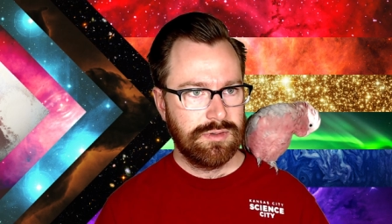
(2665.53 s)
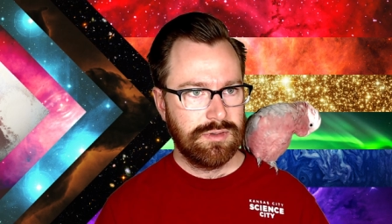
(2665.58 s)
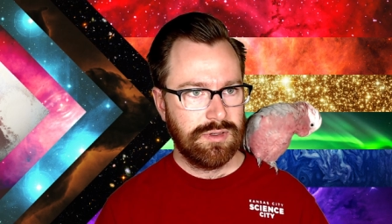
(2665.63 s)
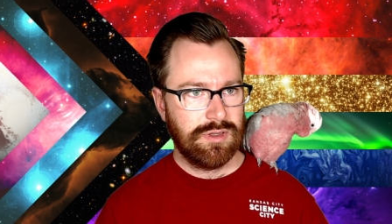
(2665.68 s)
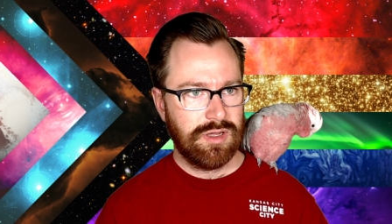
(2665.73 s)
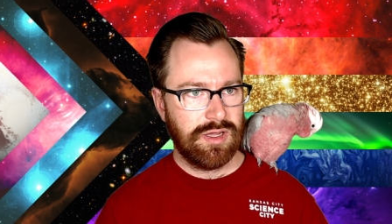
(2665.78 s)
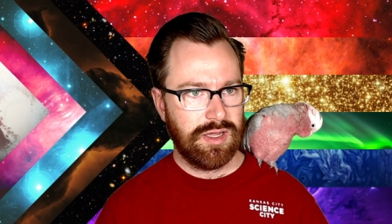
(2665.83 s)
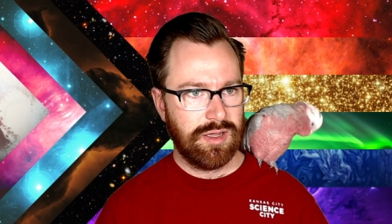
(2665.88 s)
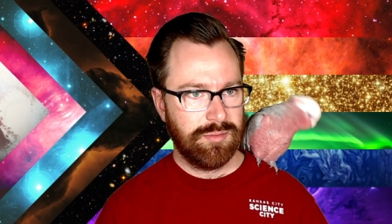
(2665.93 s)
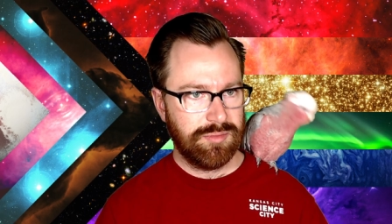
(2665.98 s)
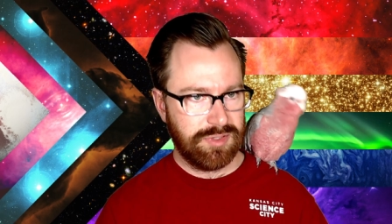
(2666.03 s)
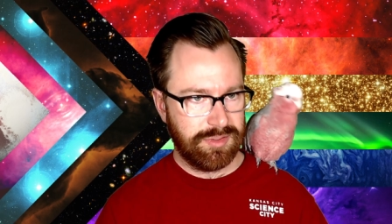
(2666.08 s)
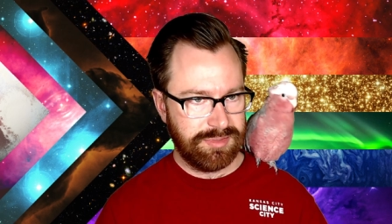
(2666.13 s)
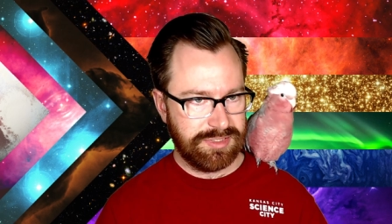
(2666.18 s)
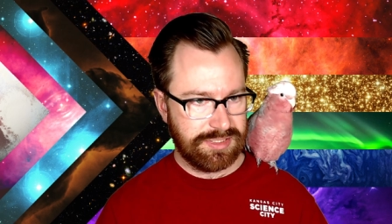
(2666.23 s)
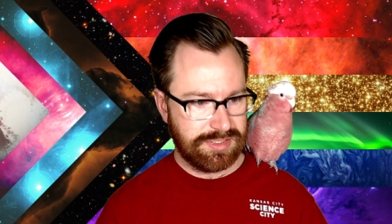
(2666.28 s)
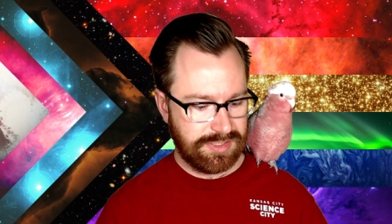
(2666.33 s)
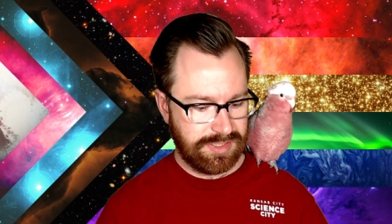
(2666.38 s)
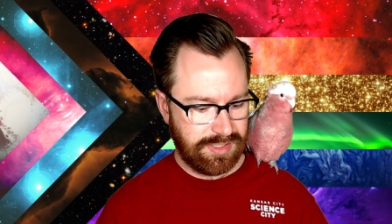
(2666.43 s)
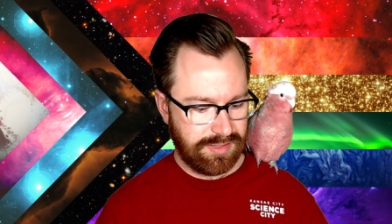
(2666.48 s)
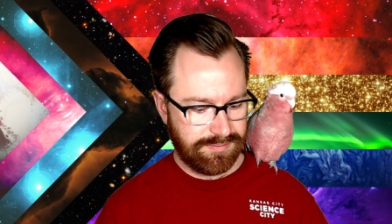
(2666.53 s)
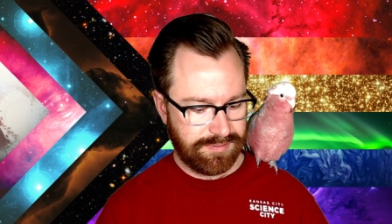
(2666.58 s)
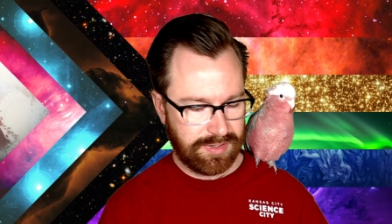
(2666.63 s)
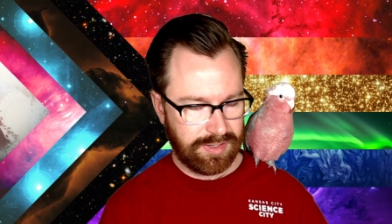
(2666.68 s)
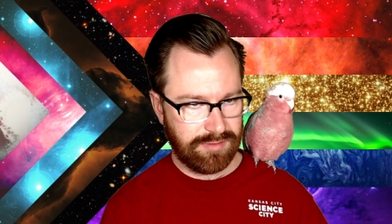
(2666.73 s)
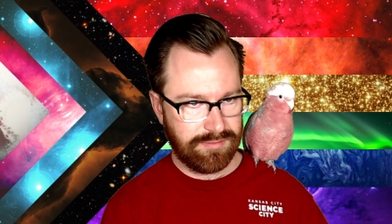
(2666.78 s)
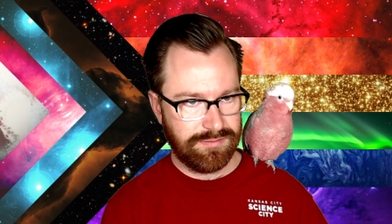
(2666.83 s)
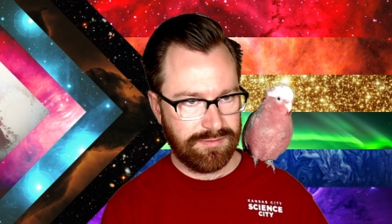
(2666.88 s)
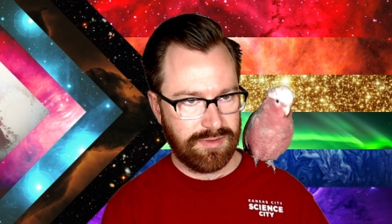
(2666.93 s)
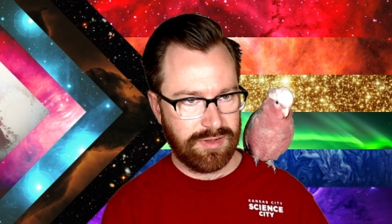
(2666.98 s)
Um, let me see if I
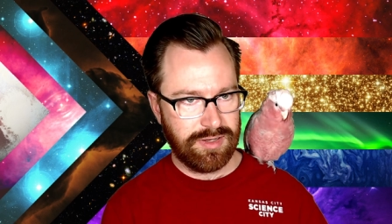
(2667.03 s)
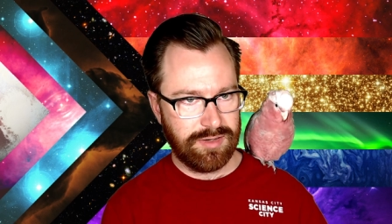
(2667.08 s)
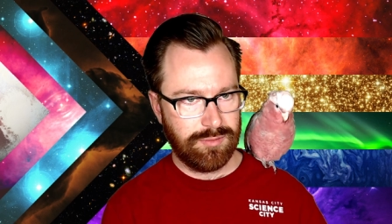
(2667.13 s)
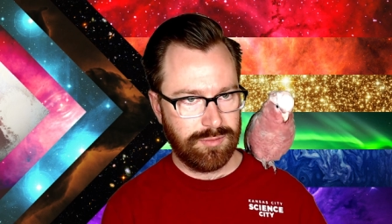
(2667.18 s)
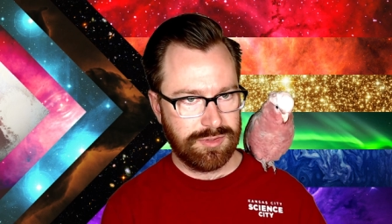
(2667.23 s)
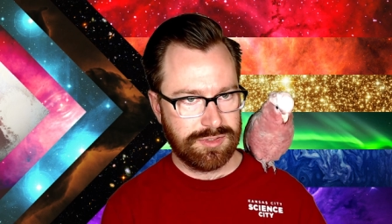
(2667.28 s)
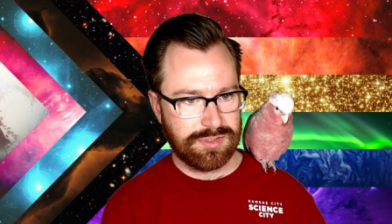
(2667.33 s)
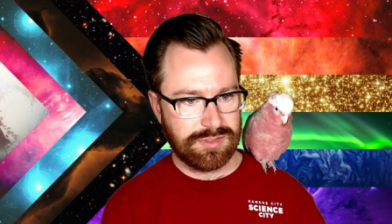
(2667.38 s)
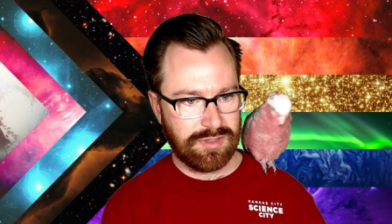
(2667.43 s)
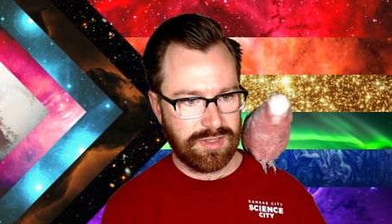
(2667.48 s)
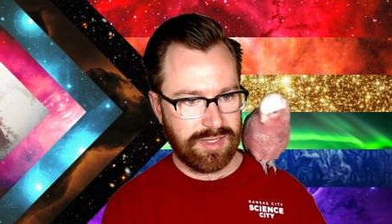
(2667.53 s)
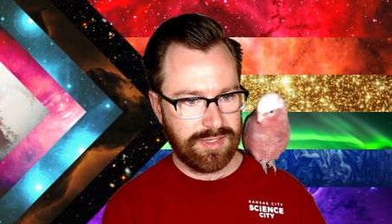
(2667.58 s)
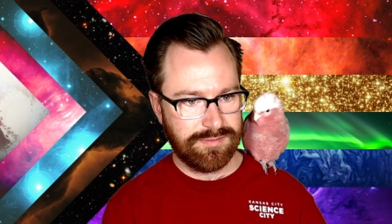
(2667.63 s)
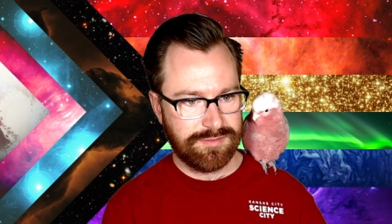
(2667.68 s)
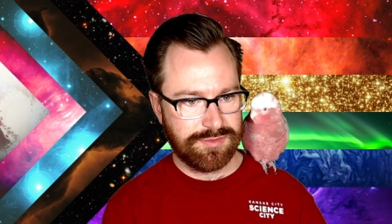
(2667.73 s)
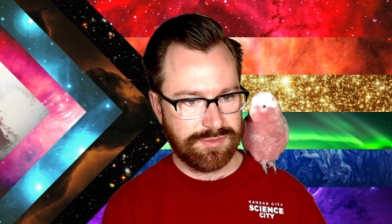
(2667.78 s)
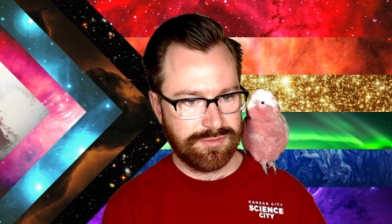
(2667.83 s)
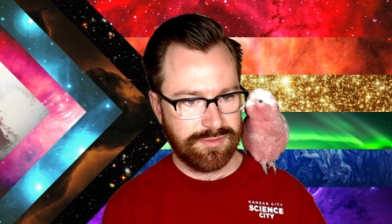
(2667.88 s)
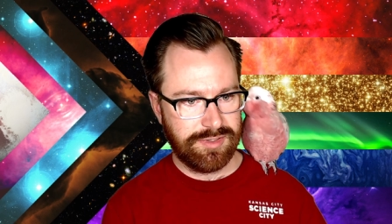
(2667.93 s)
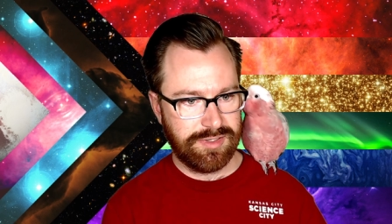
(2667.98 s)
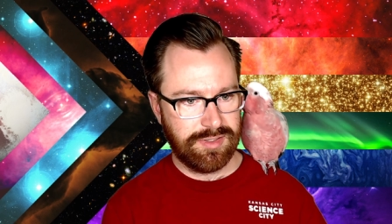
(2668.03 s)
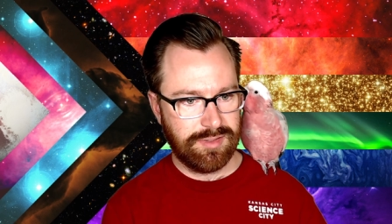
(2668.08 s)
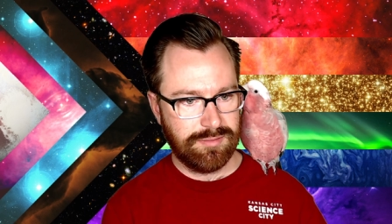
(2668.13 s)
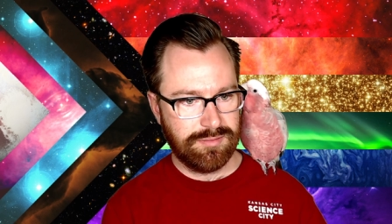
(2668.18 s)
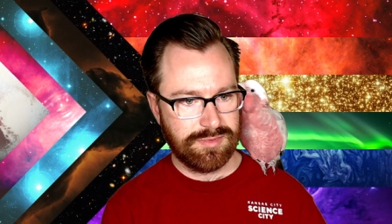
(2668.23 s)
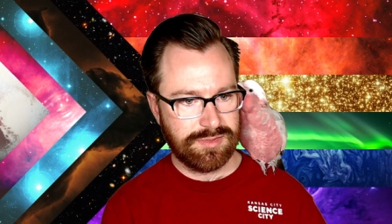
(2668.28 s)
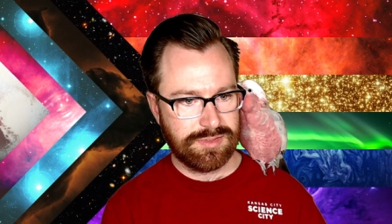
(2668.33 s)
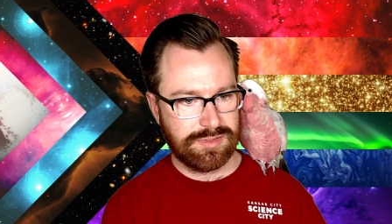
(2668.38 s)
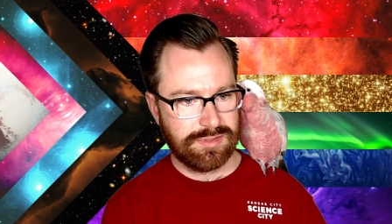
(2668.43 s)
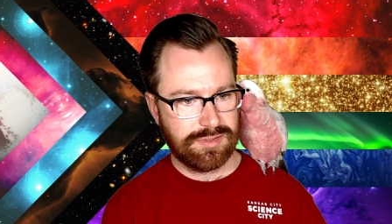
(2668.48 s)
can find which live
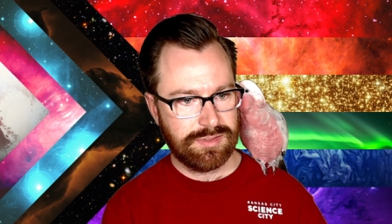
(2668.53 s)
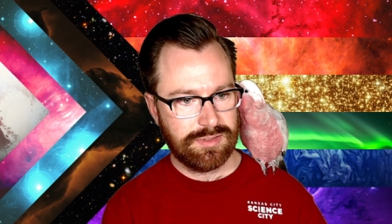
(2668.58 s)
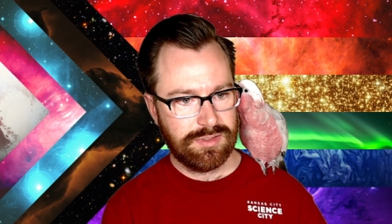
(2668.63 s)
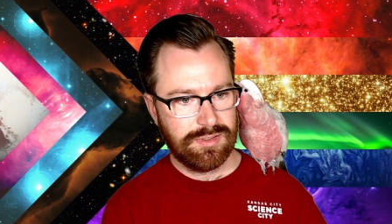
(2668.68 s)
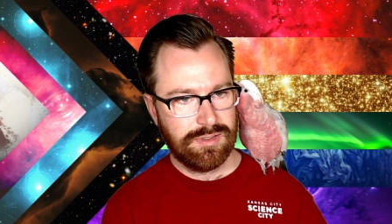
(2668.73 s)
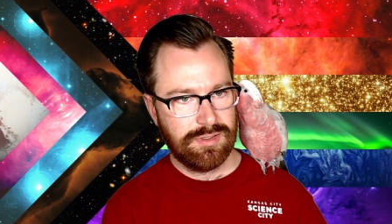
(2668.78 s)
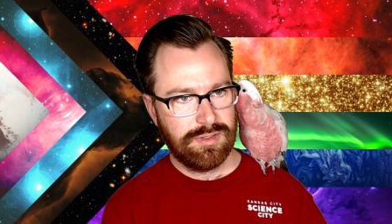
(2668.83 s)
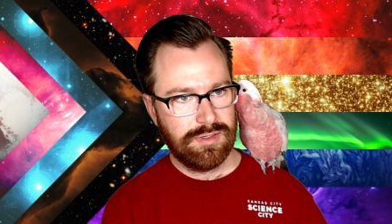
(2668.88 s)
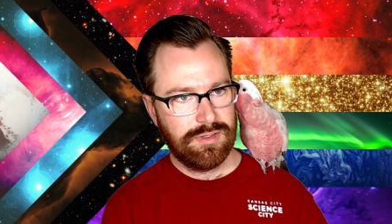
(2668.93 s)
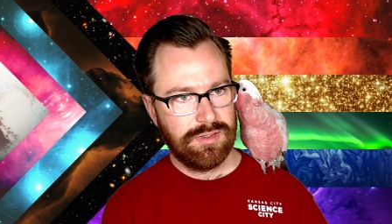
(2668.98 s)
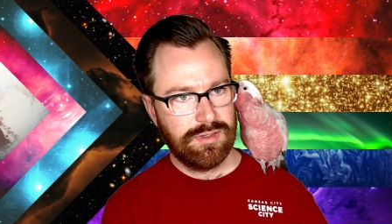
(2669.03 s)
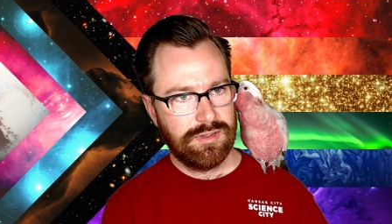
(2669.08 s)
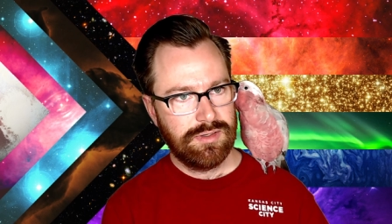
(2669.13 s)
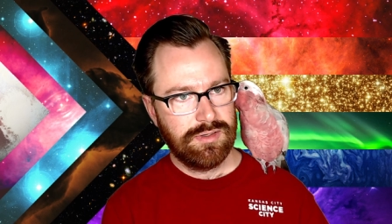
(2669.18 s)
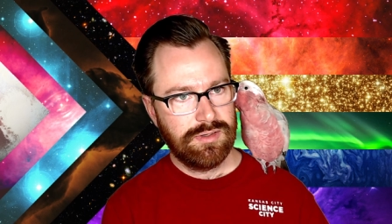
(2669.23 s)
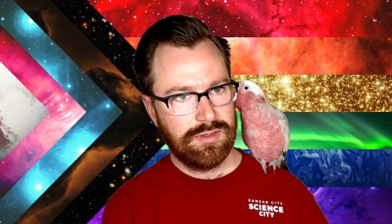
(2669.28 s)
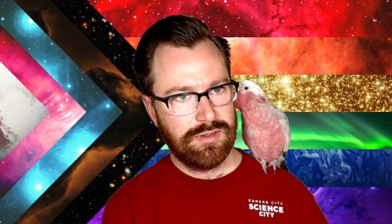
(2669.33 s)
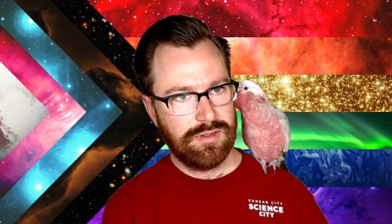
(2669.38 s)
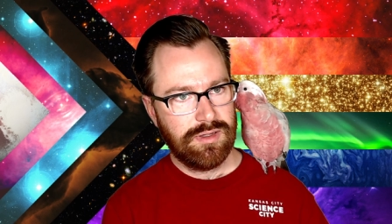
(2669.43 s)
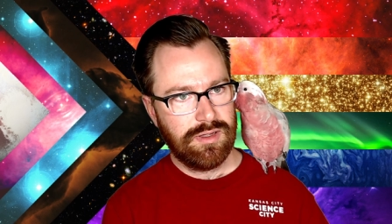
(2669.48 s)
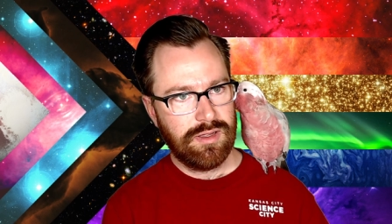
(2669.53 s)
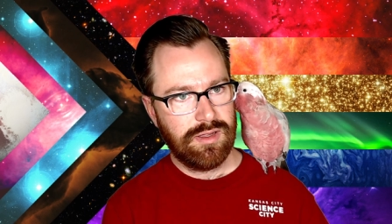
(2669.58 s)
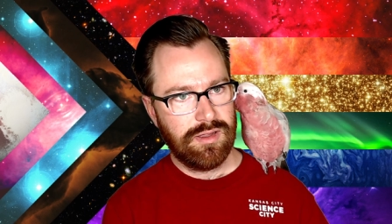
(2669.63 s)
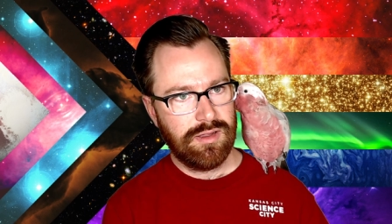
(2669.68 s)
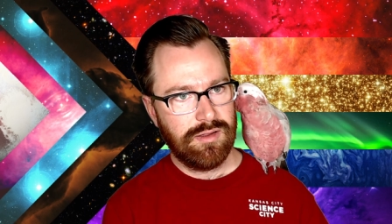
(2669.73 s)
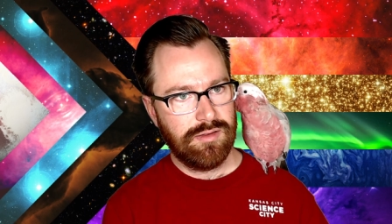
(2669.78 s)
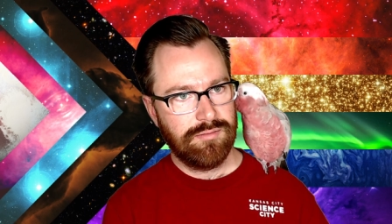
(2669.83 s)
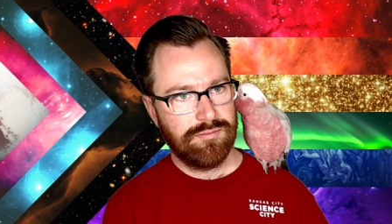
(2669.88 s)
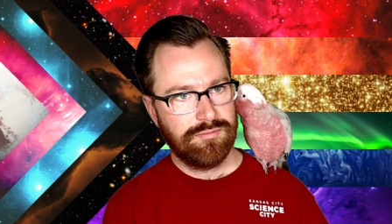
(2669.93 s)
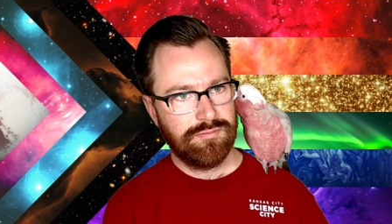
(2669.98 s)
streams. Uh,